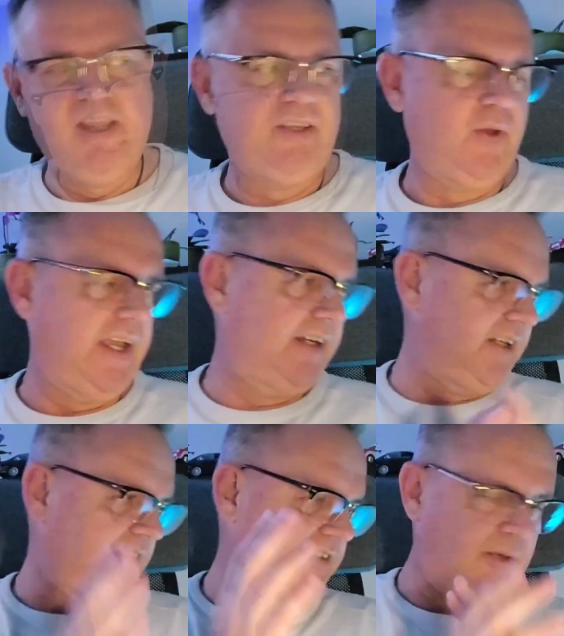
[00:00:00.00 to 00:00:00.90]
You had
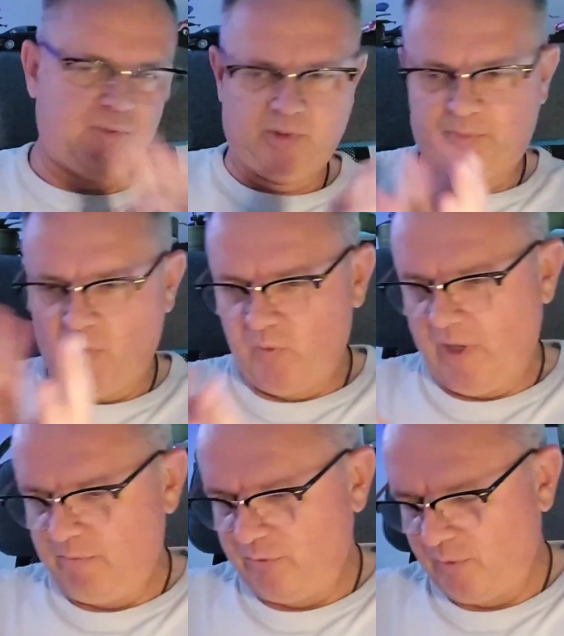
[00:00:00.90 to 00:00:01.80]
a separate
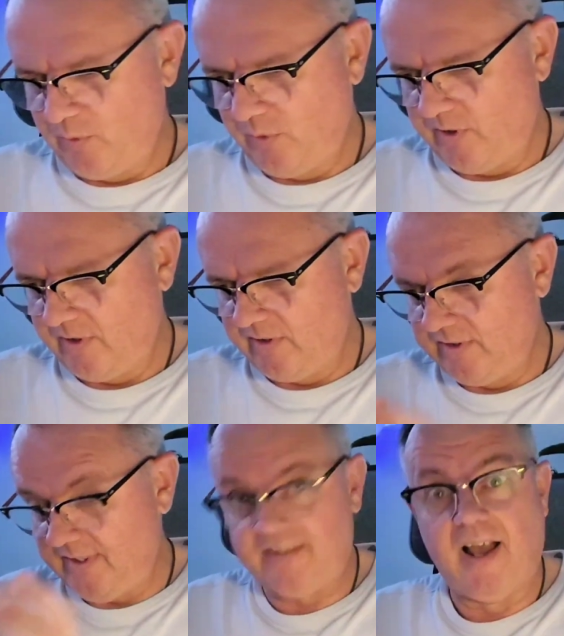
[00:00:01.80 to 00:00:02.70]
program for
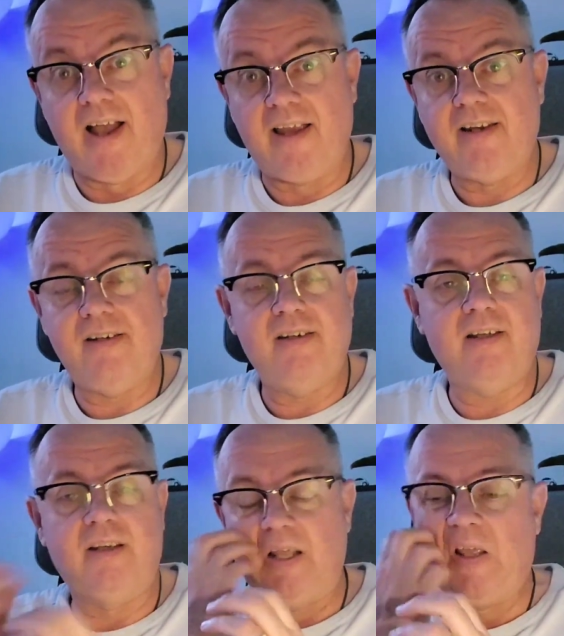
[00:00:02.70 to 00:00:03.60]
design,
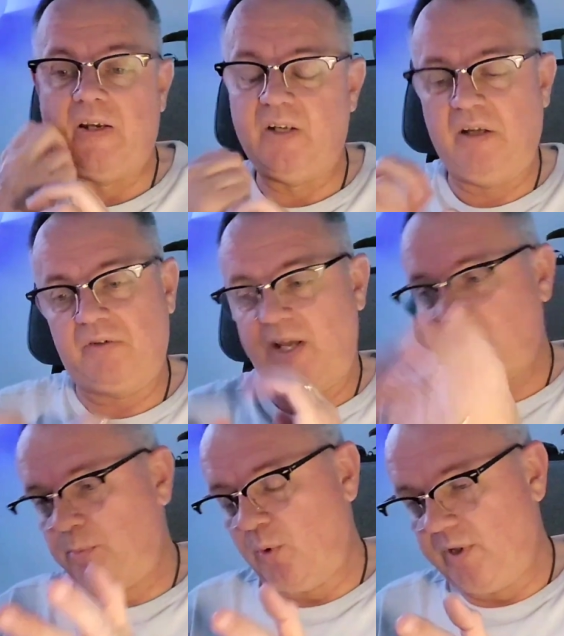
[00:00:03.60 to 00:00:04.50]
and then you had to
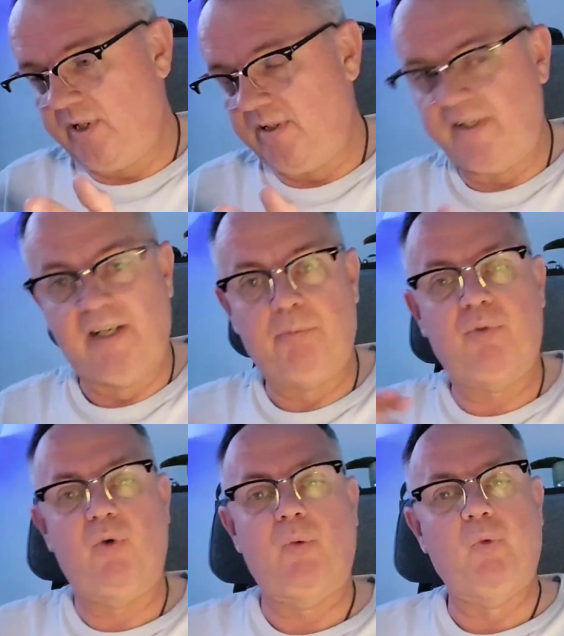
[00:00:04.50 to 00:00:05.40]
export it, then the
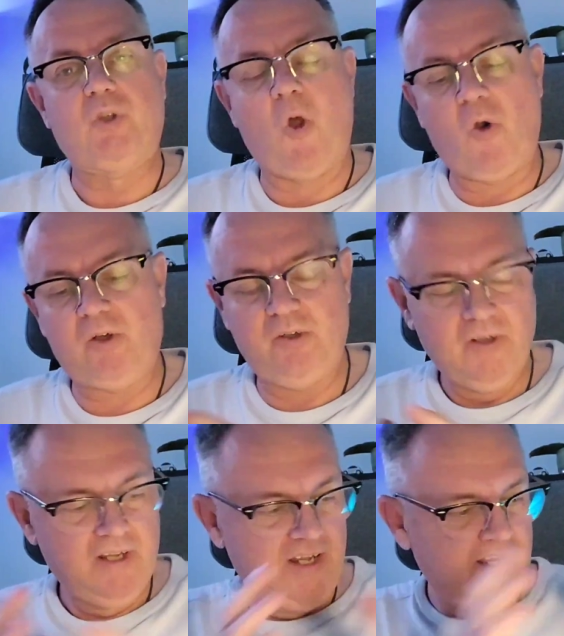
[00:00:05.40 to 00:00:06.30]
program was locked,
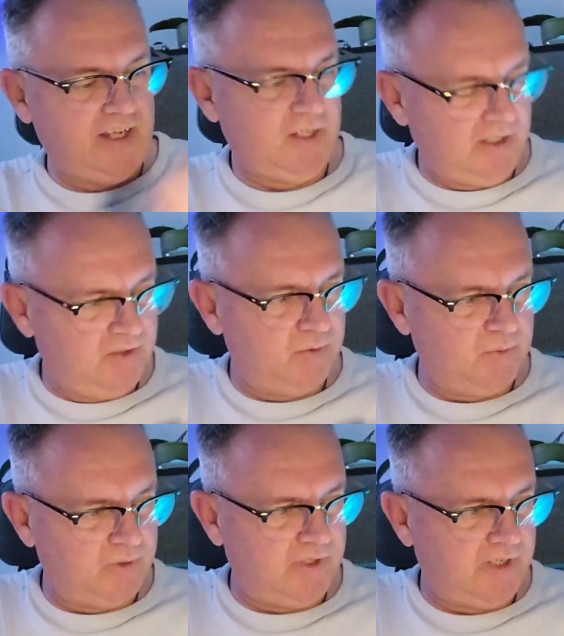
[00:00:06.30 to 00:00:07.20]
and you had
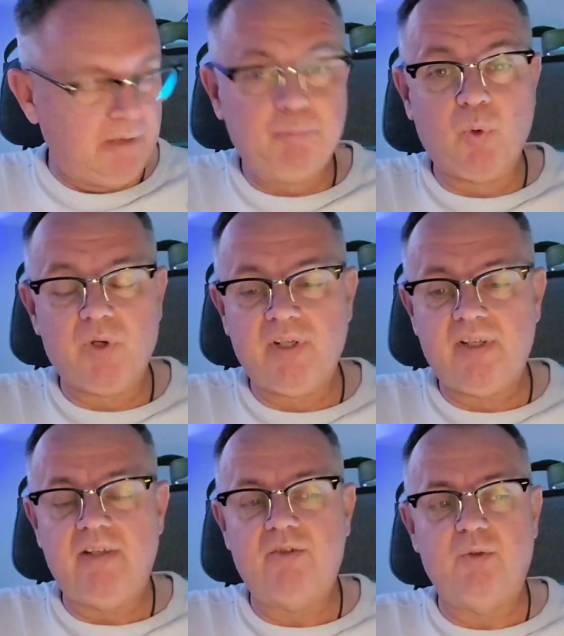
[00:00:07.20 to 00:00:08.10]
to import it
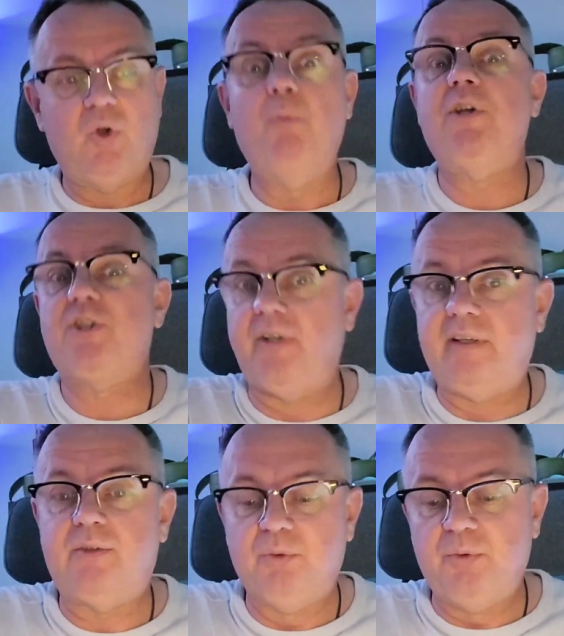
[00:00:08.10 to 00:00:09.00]
into the
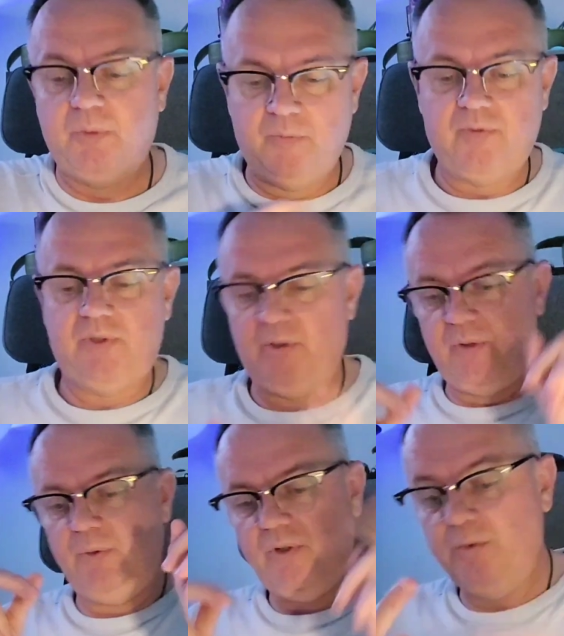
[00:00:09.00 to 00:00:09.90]
commissioning tool. So there
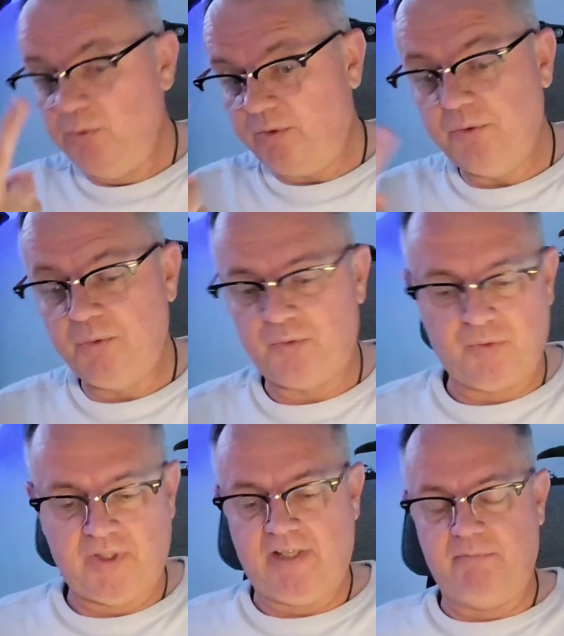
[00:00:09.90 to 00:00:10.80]
were two tools for
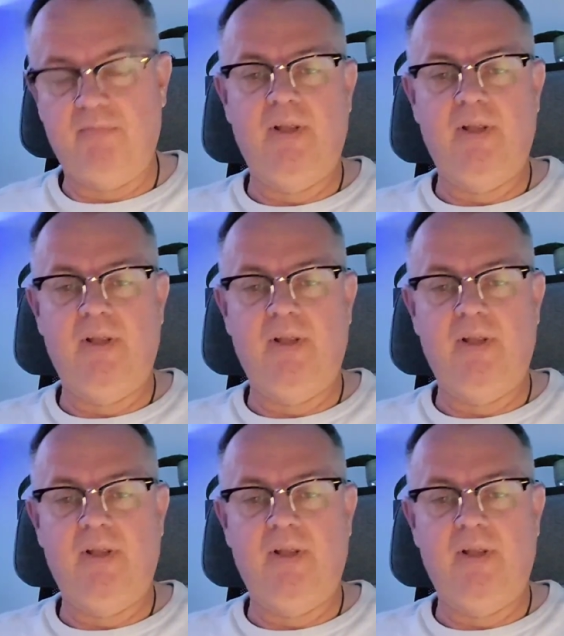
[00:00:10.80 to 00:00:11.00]
that.